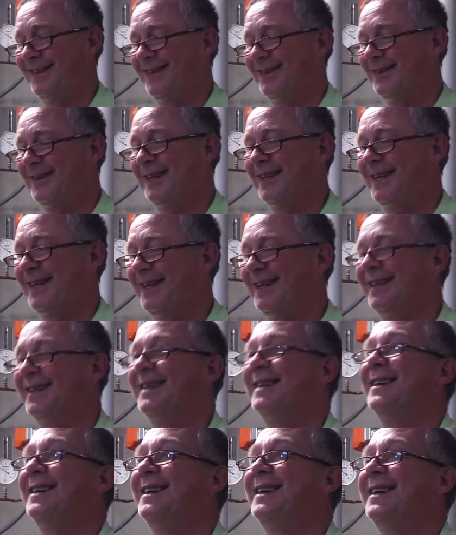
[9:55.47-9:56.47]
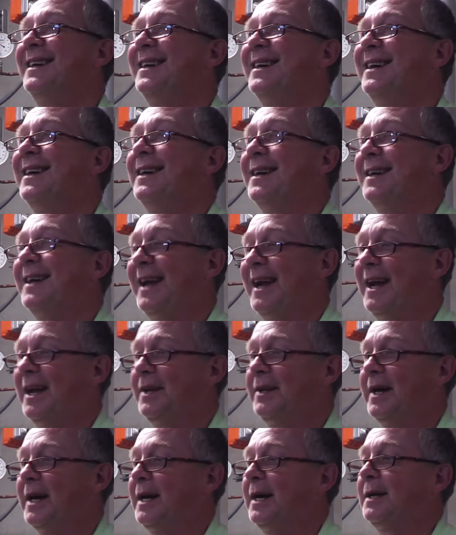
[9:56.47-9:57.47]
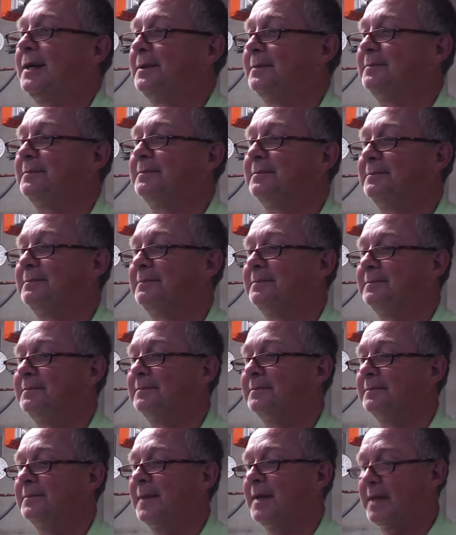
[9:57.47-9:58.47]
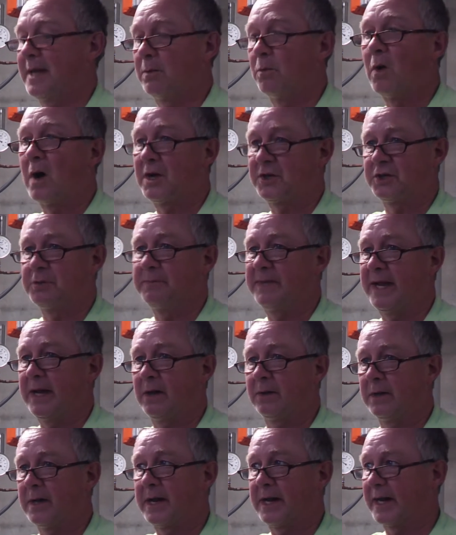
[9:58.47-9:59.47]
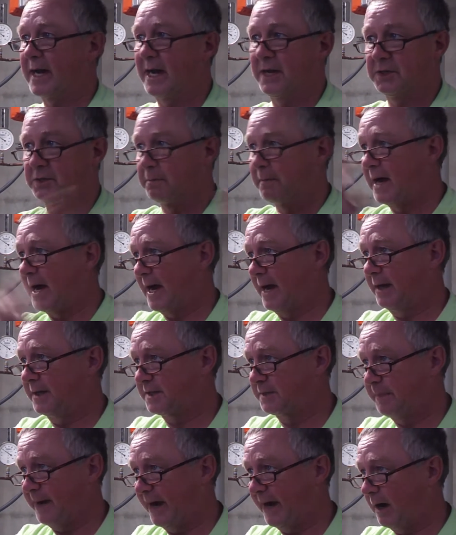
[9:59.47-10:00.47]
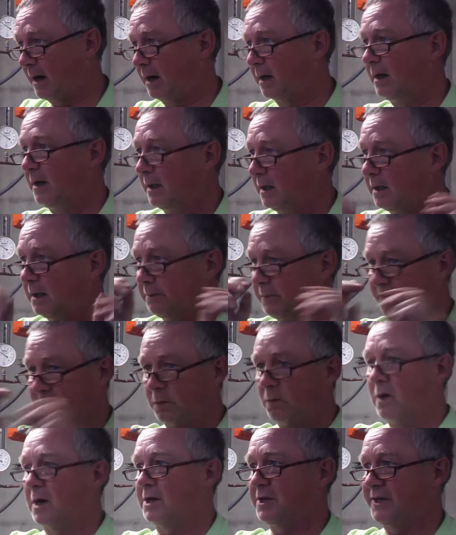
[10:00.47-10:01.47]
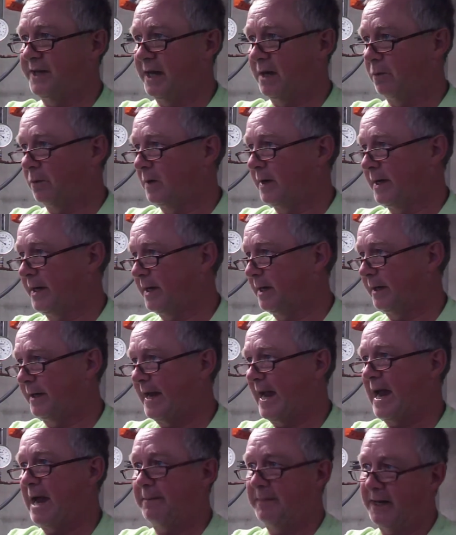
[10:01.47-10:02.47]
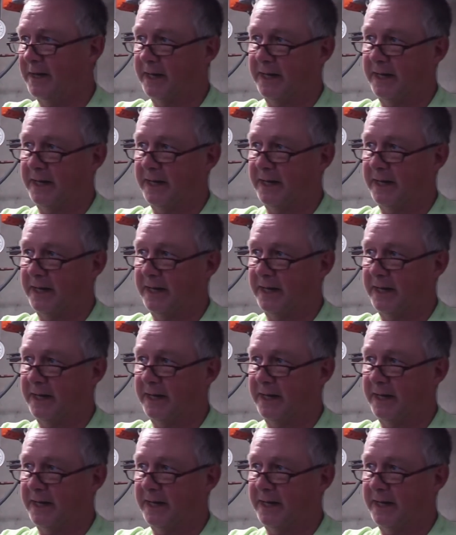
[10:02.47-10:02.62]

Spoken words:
Really. And and then wash them down. A lot of guys will buy a spare, put the wash down one in a cabinet